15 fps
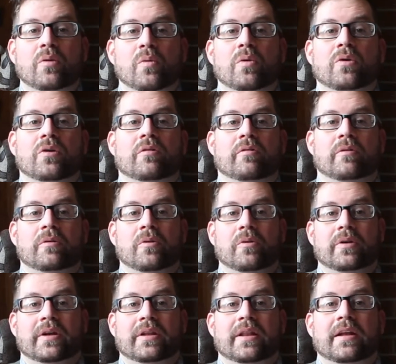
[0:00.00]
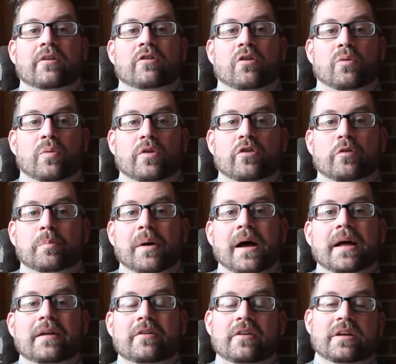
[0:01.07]
word of the Lord and then to
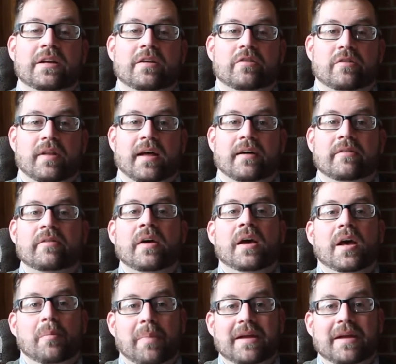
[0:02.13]
respond to his love